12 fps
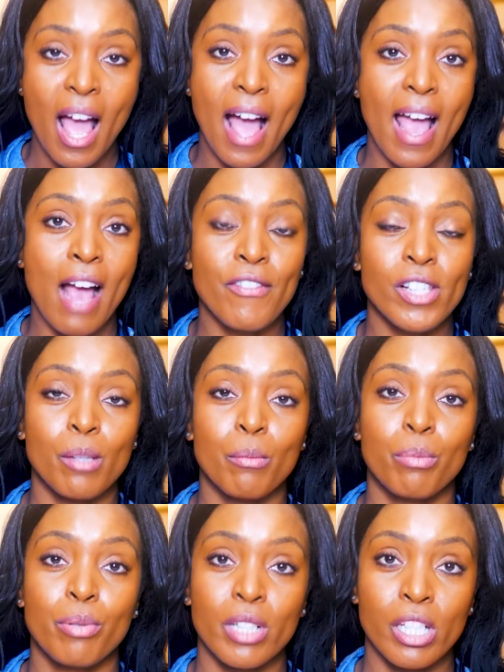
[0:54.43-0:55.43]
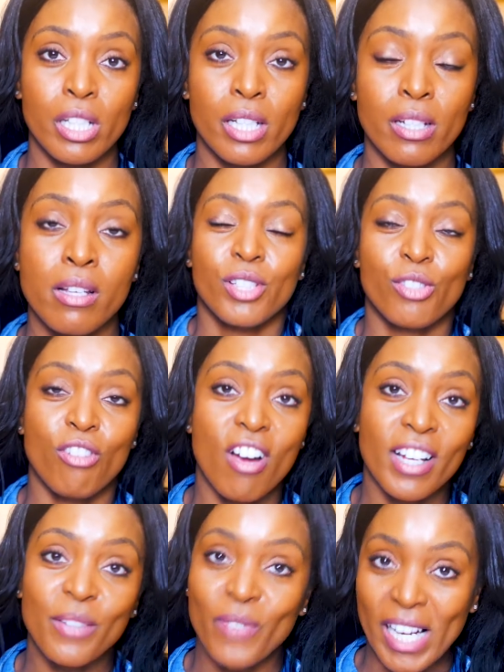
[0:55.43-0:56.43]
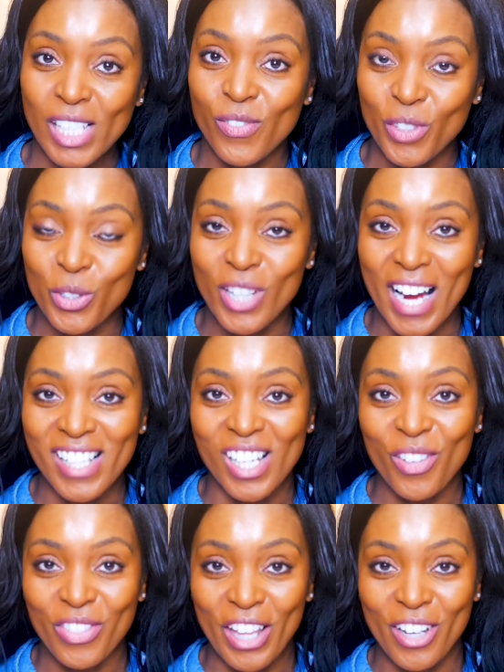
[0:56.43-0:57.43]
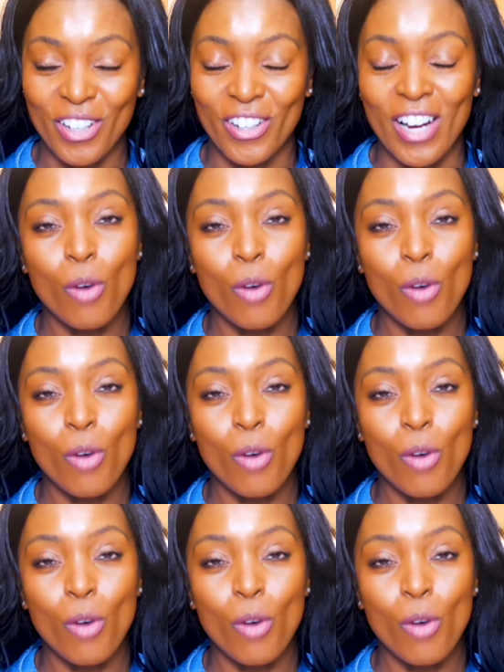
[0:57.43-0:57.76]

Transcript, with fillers: I have some pretty strong advice for you guys out there.